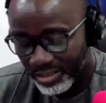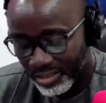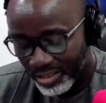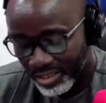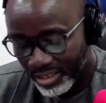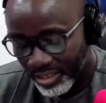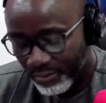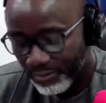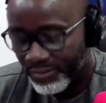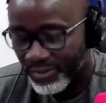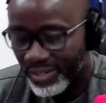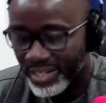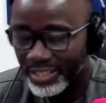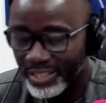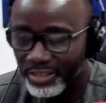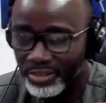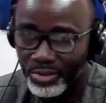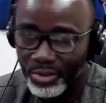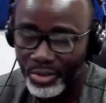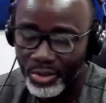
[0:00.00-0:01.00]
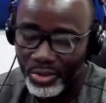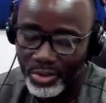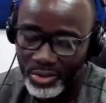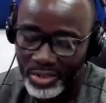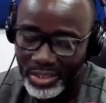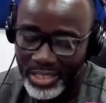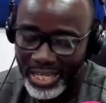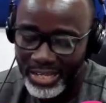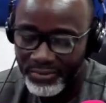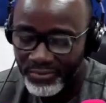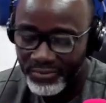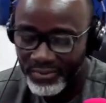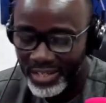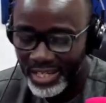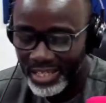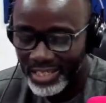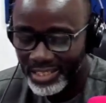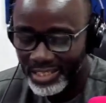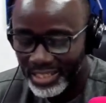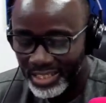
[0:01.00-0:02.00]
different or
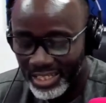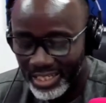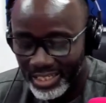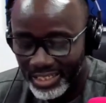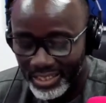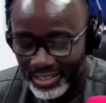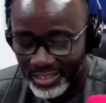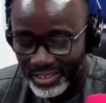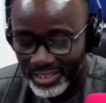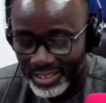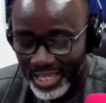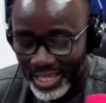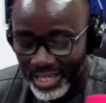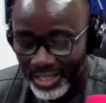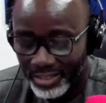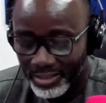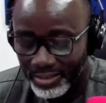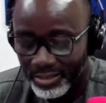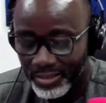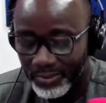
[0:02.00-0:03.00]
diverse learning styles.